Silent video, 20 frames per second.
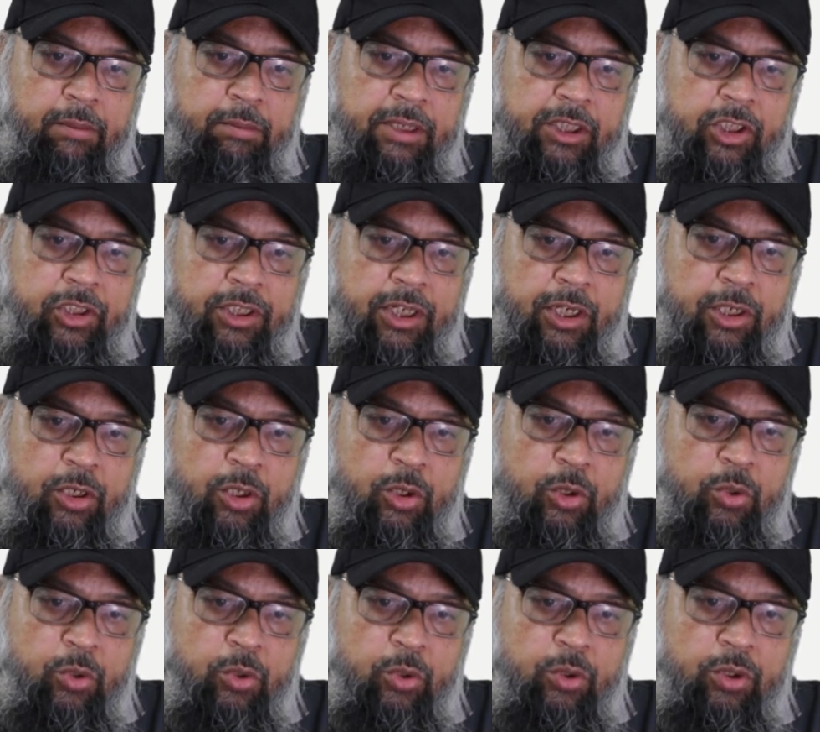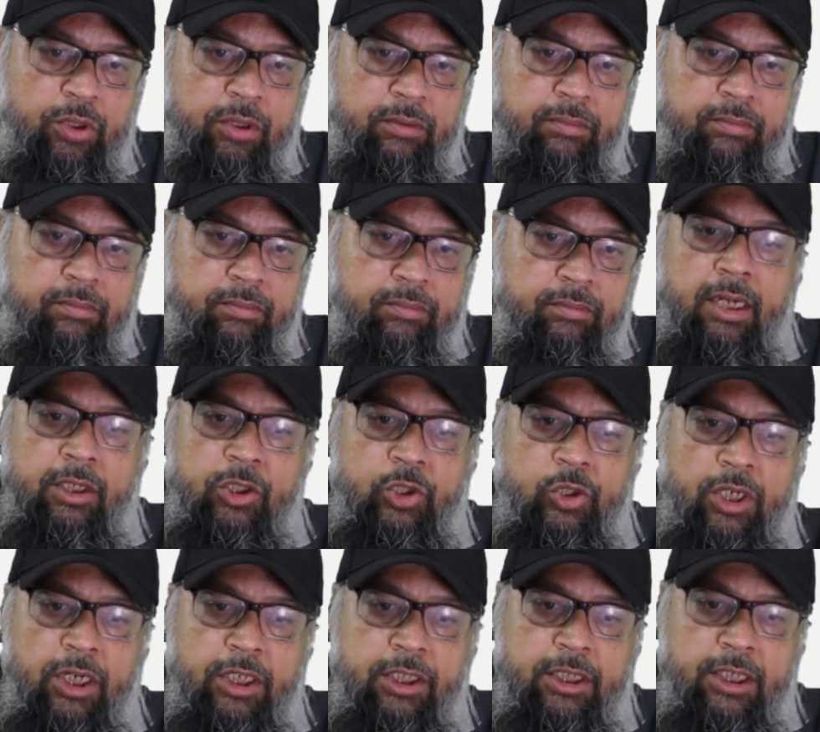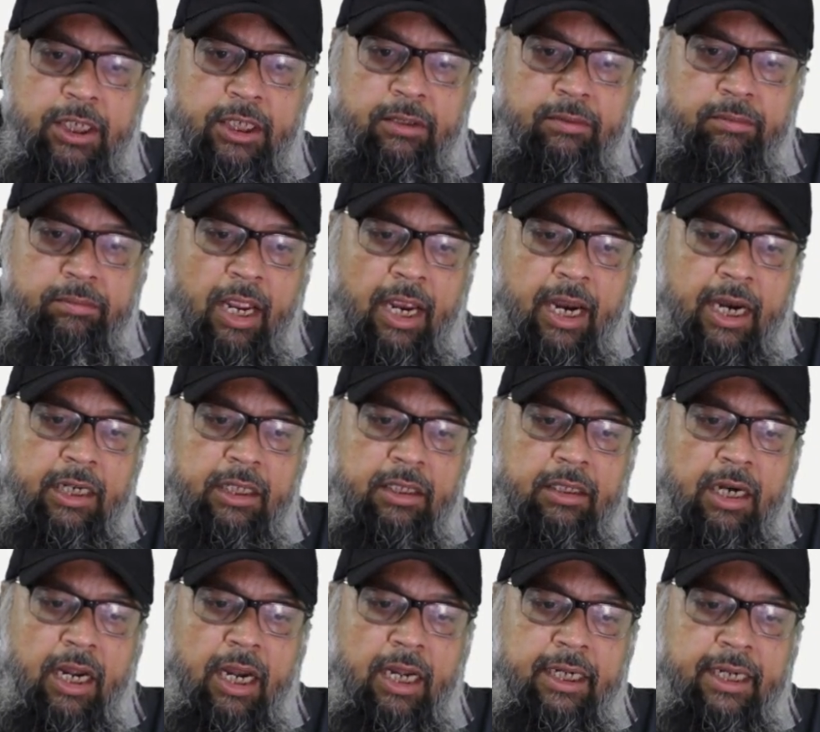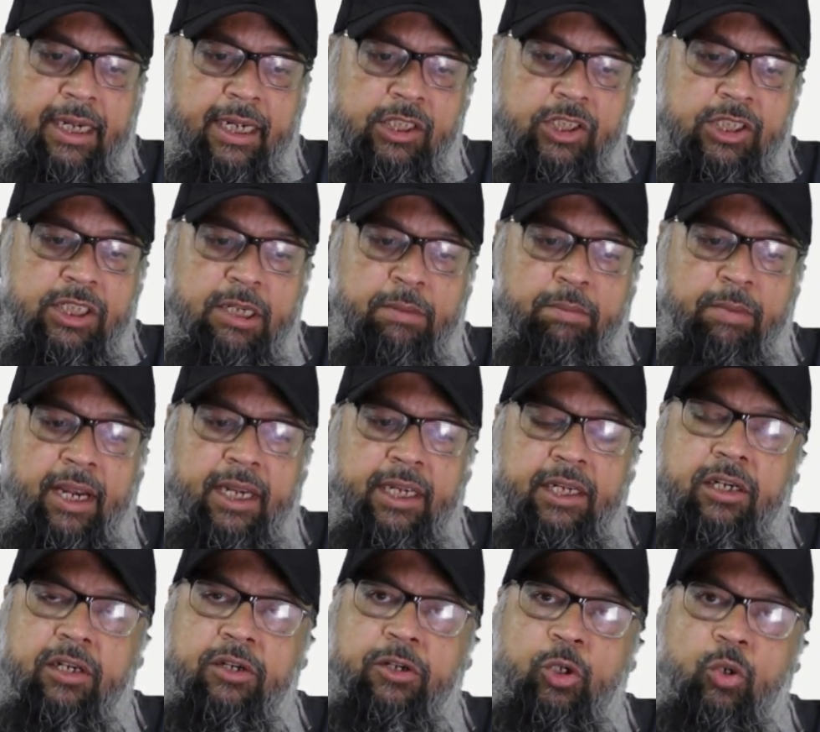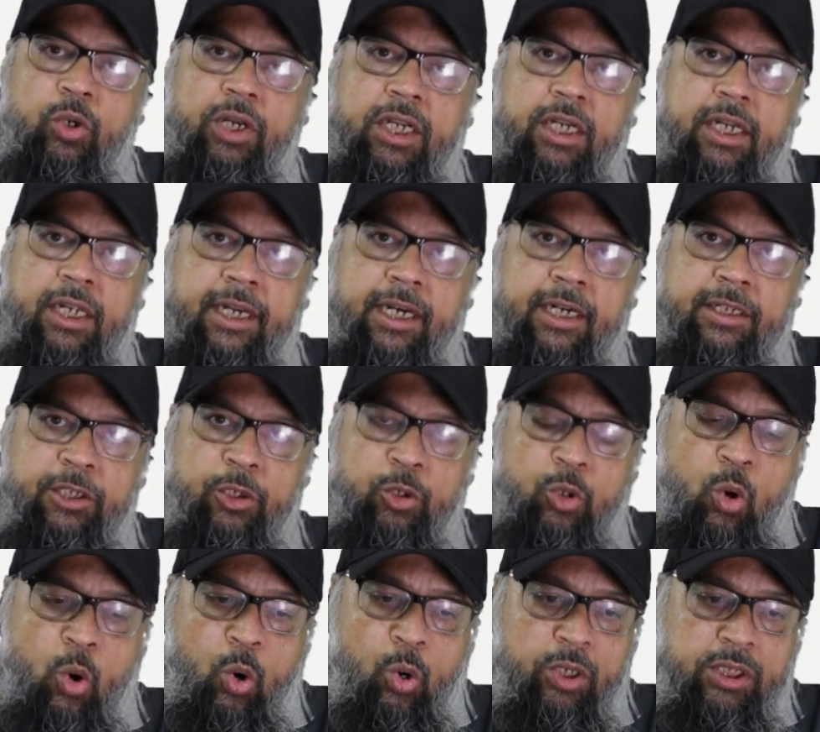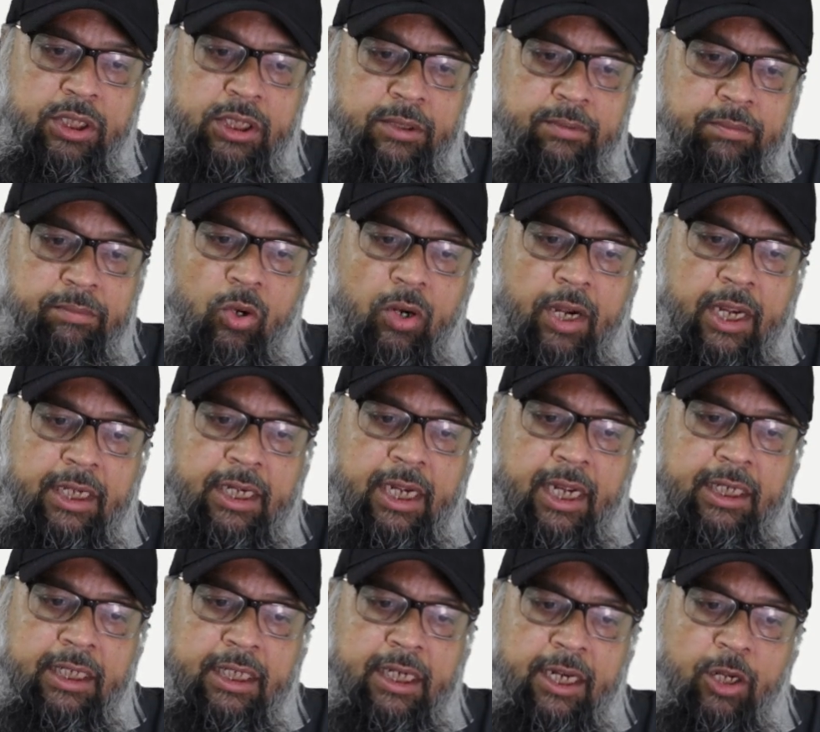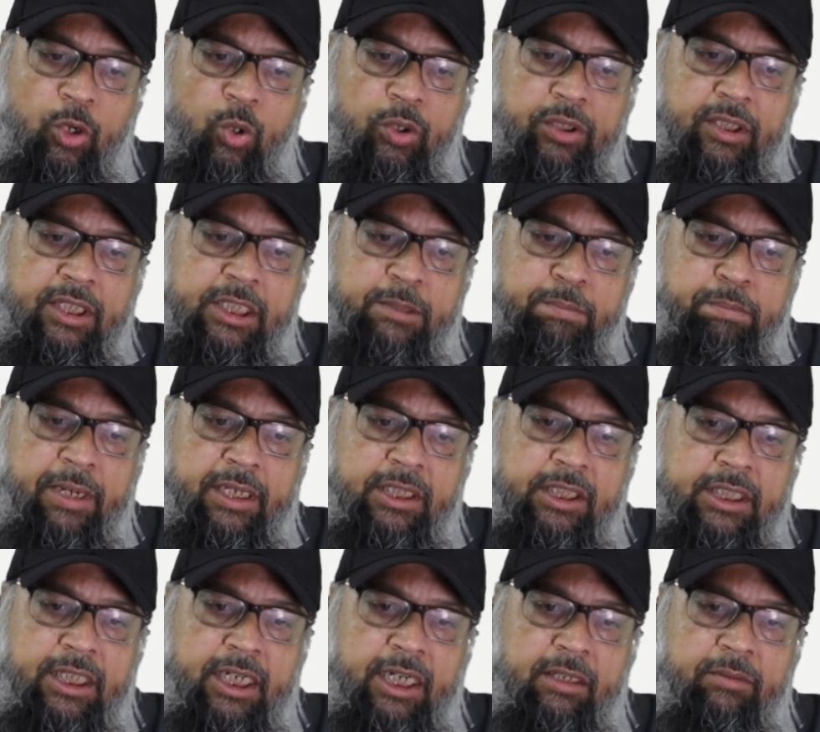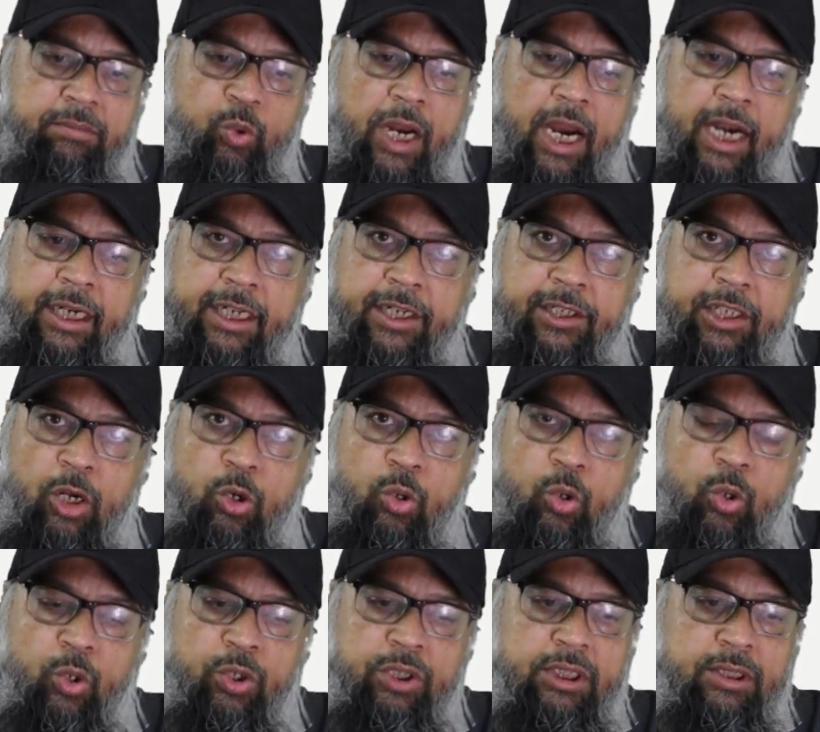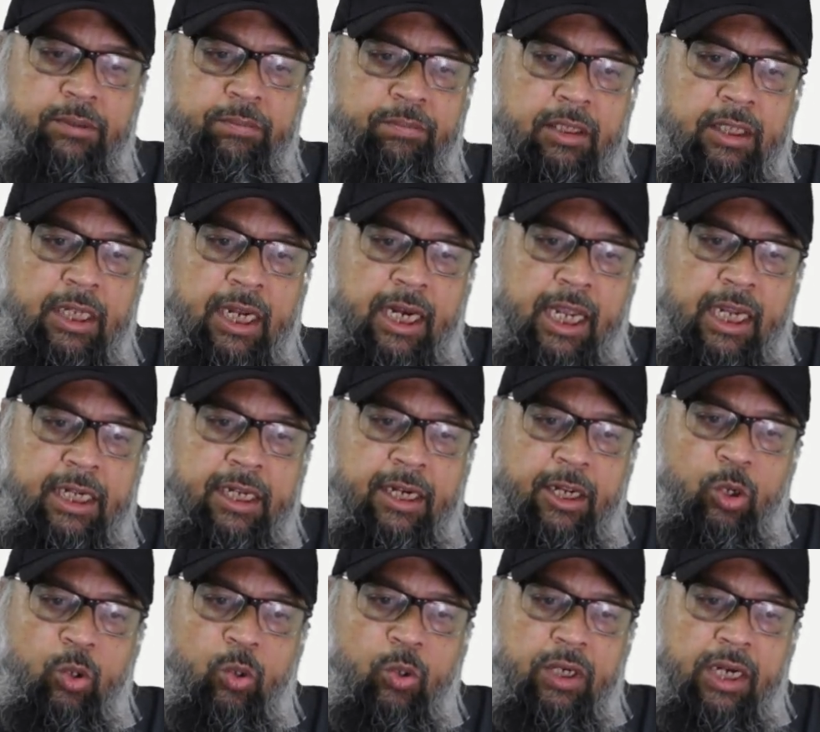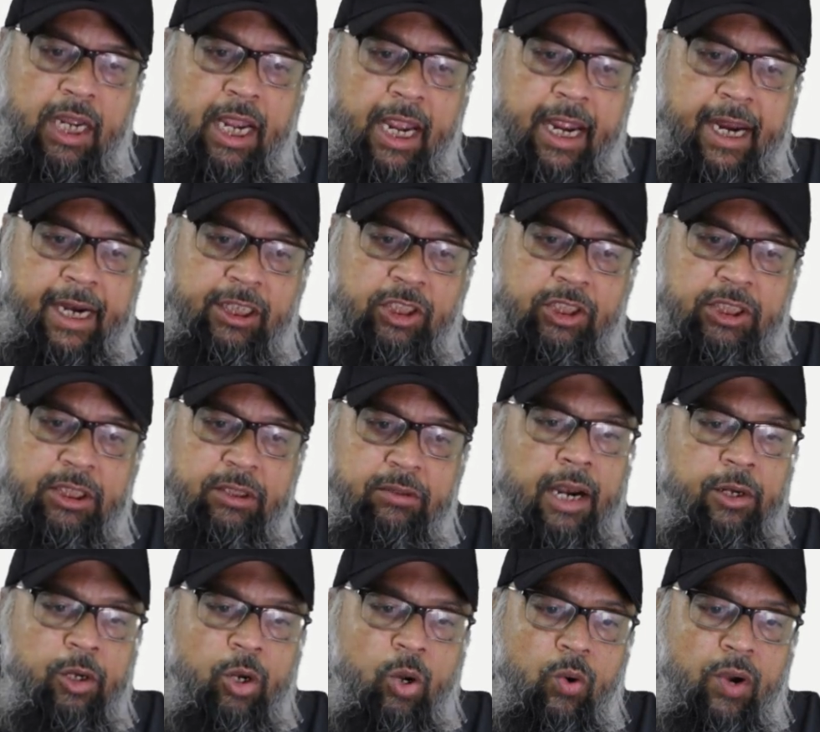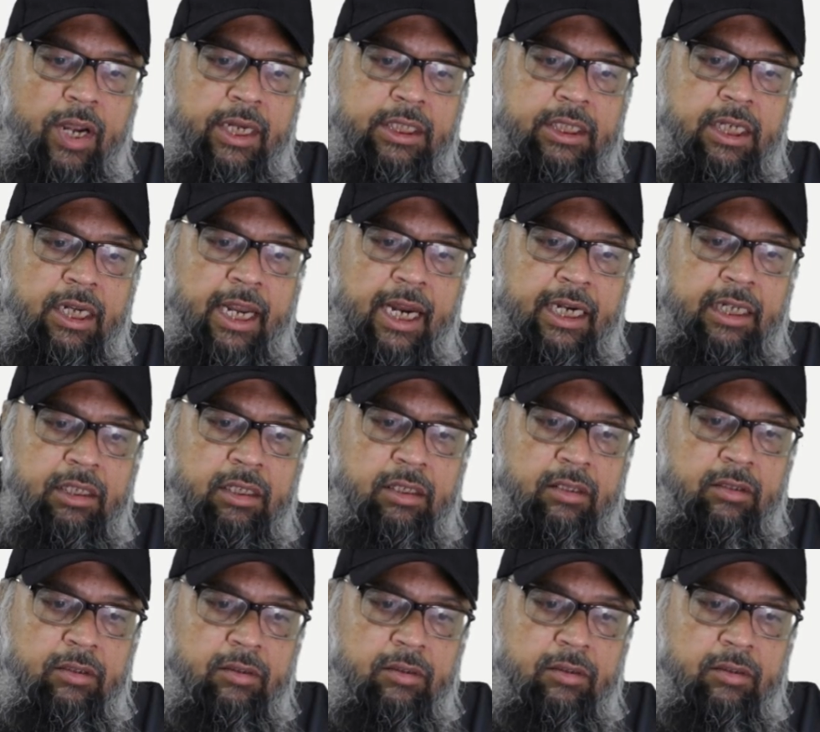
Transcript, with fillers: administrator to instructor, and I can see my newly created course. Now I can click on this pencil to edit the course. Then I click on add, and now I select